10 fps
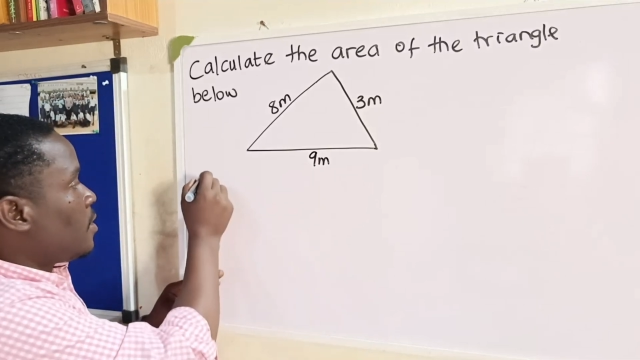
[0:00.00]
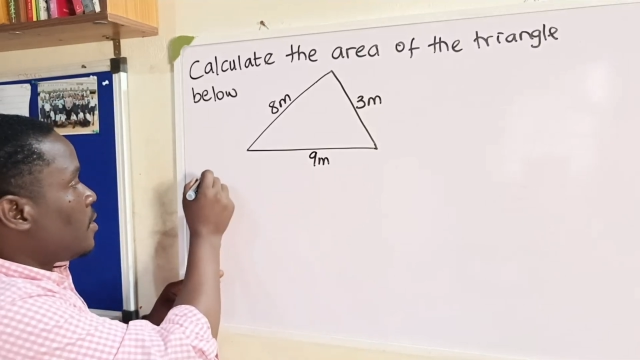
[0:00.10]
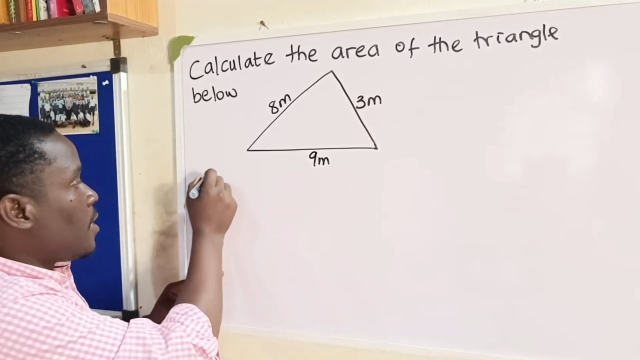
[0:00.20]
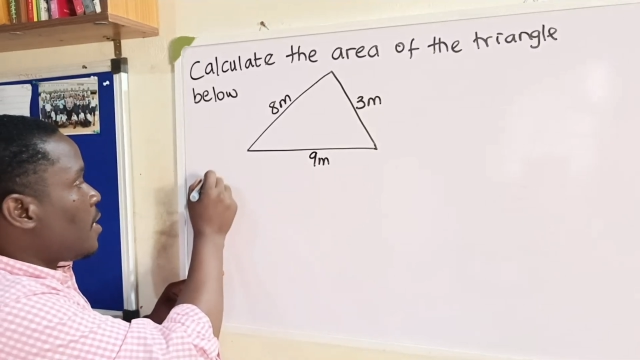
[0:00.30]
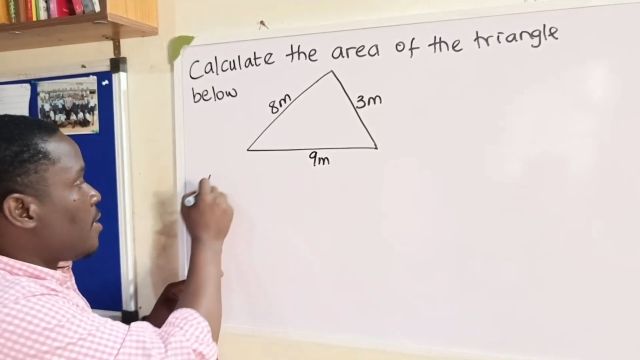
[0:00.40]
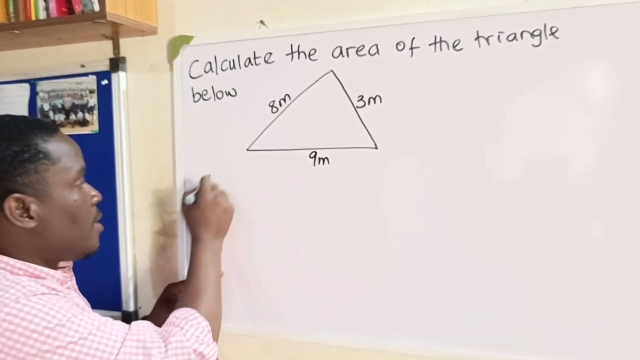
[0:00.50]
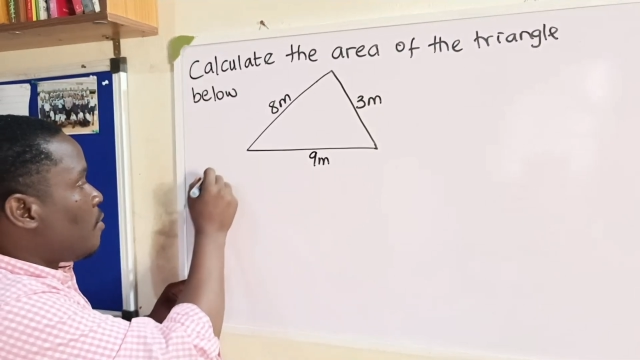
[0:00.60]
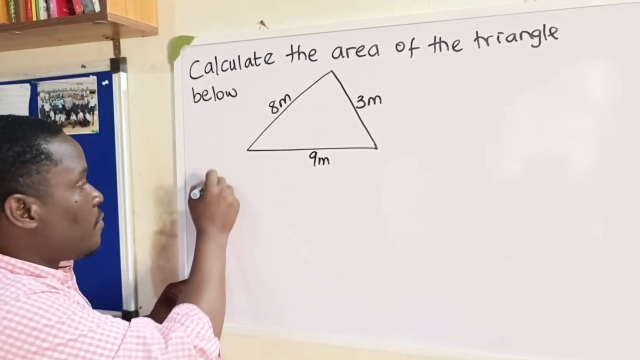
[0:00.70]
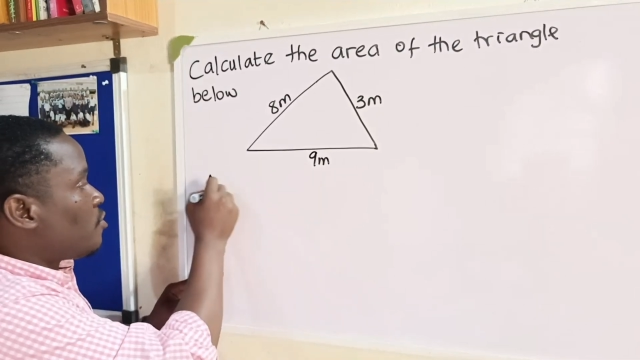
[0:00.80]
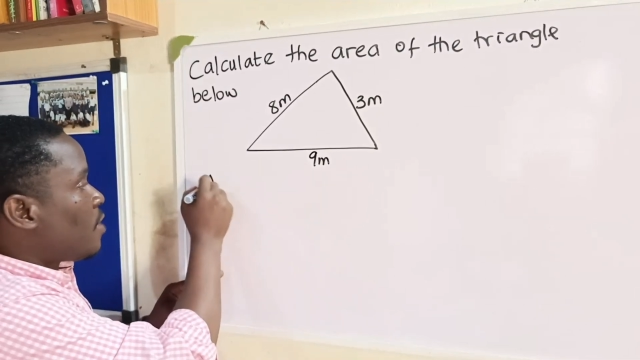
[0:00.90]
the area
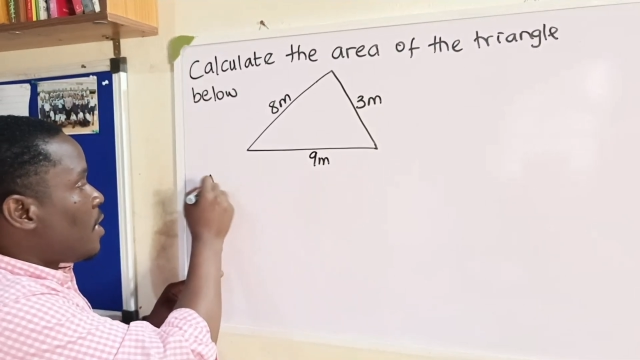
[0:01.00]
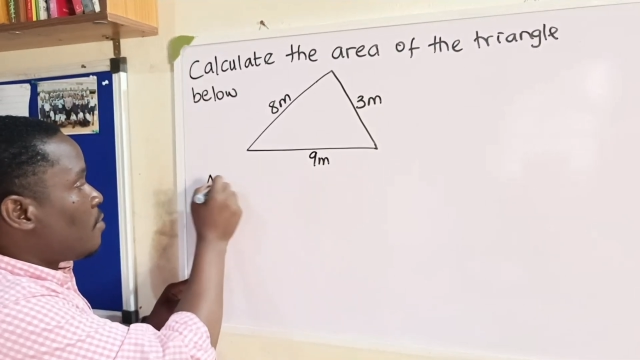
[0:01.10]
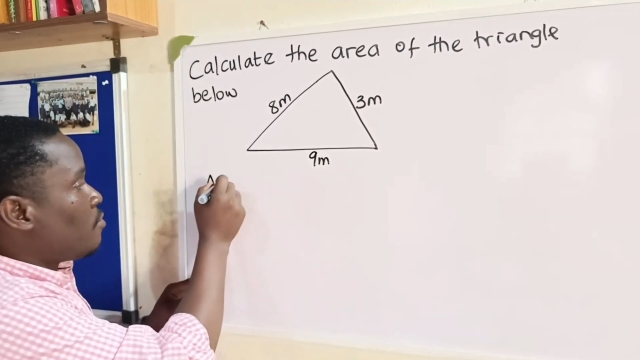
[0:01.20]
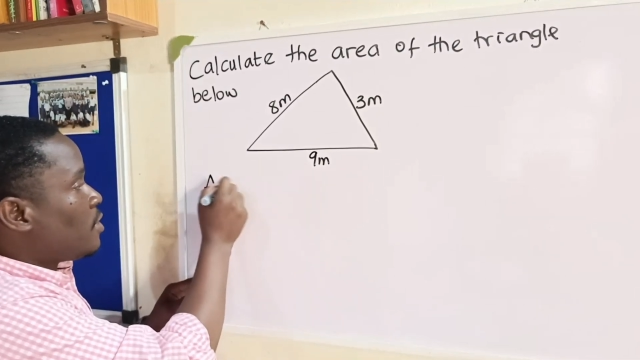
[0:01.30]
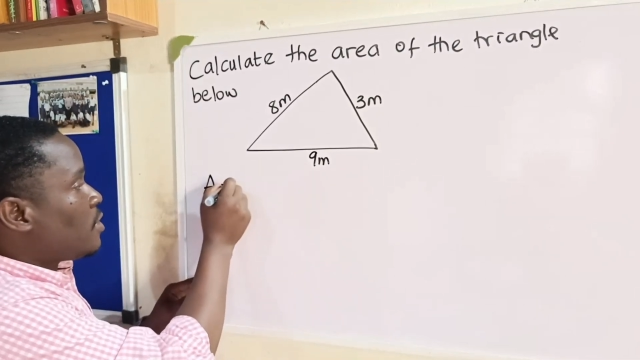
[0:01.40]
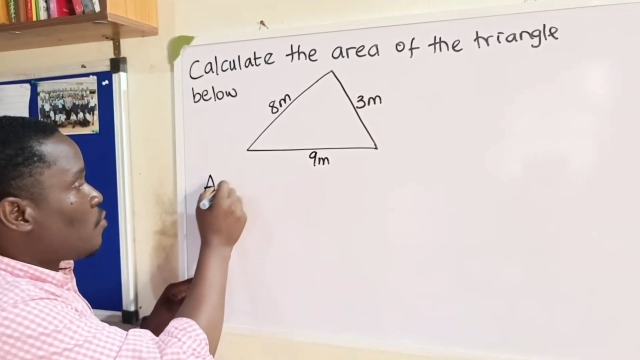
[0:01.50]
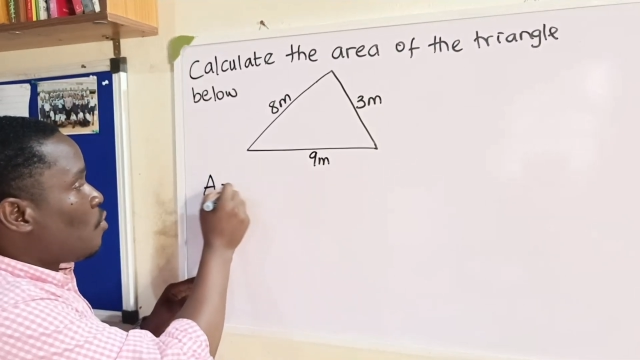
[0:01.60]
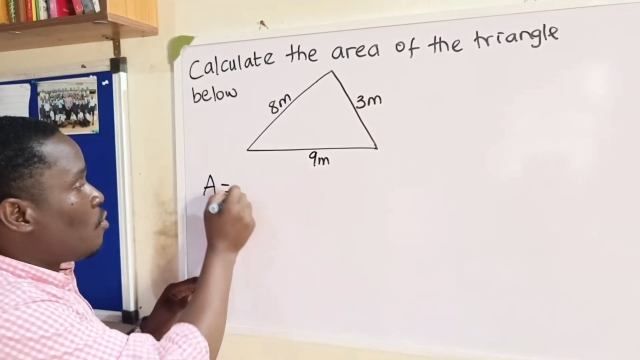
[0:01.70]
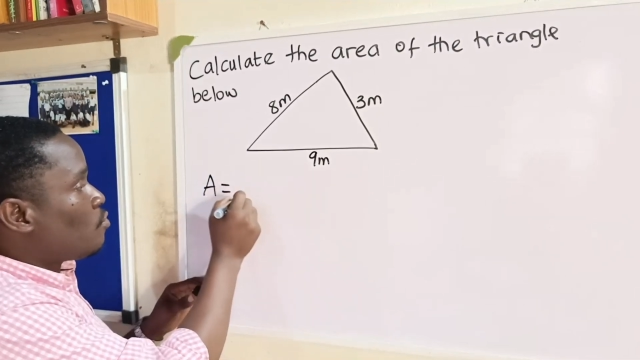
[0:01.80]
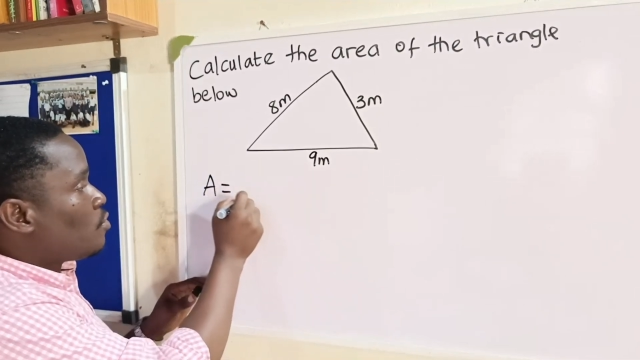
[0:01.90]
of a triangle is
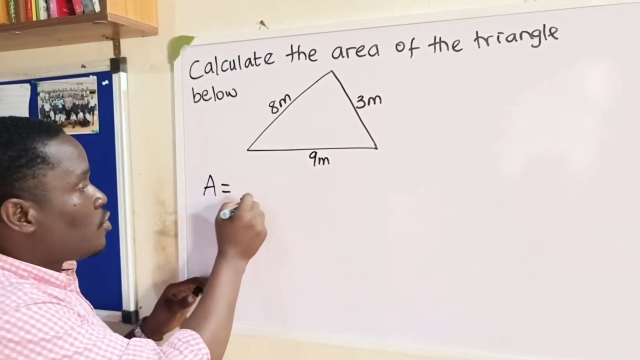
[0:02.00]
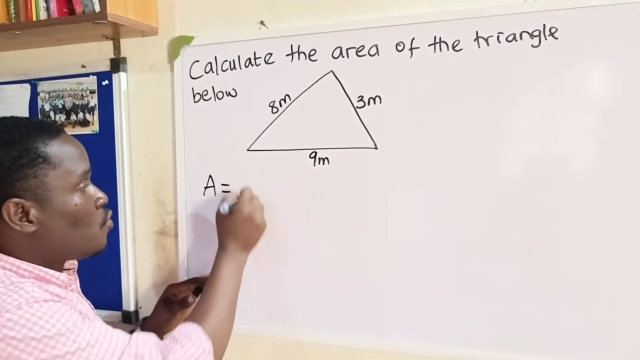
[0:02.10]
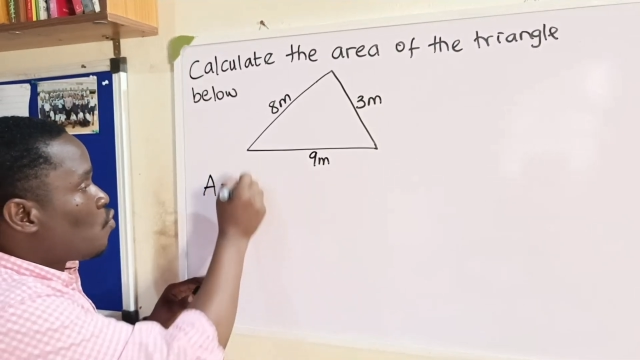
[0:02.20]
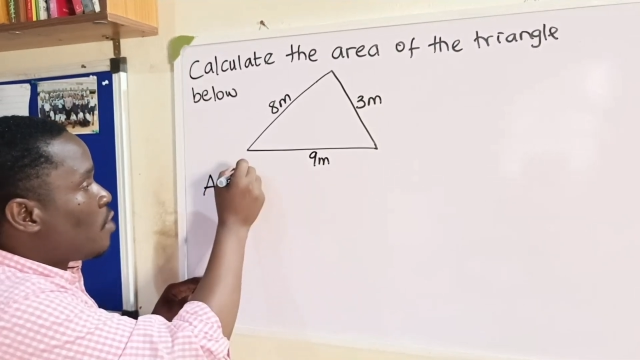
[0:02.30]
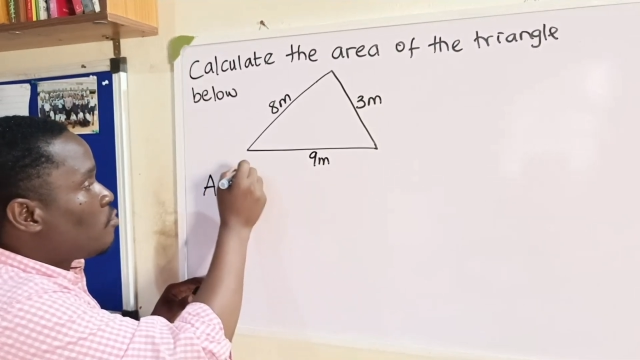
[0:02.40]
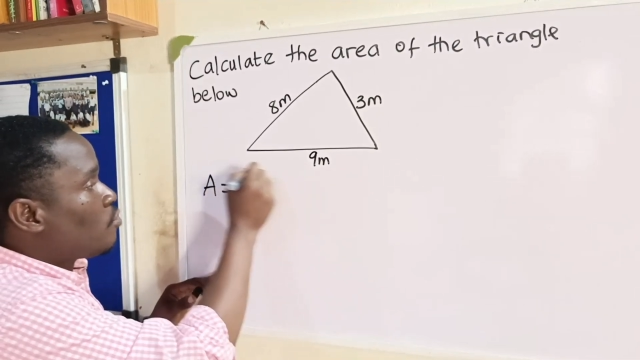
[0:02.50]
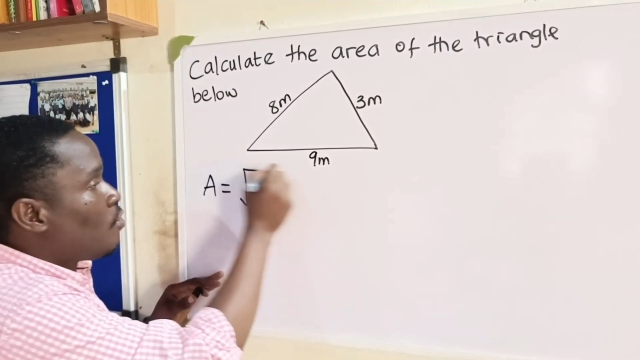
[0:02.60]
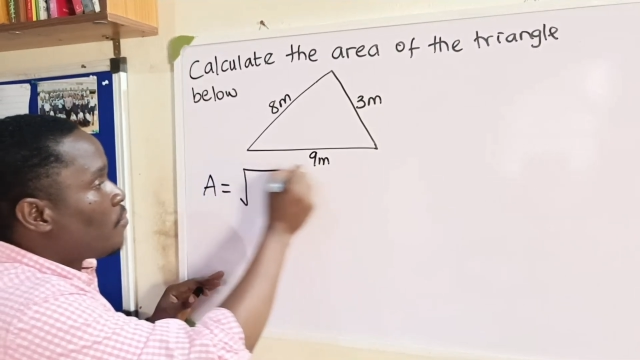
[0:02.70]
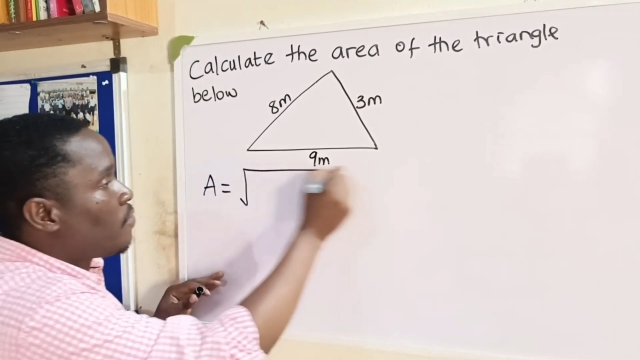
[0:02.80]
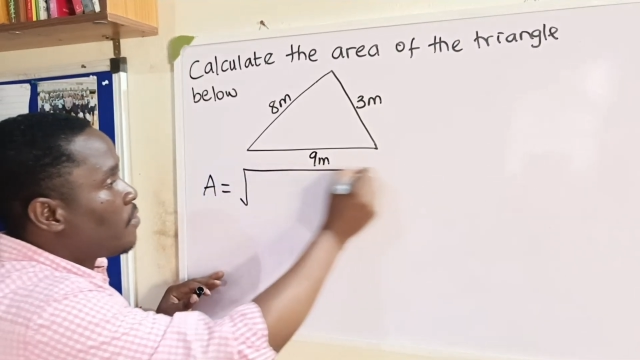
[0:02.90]
equal to the square root
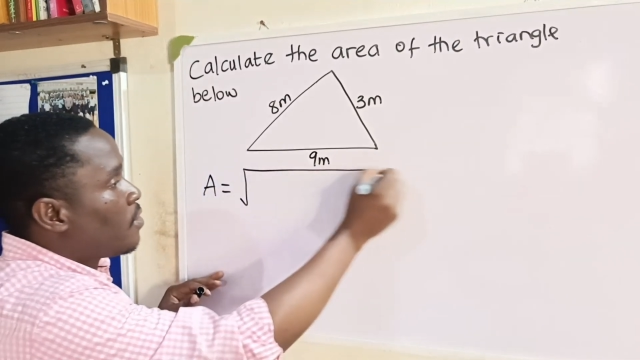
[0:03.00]
of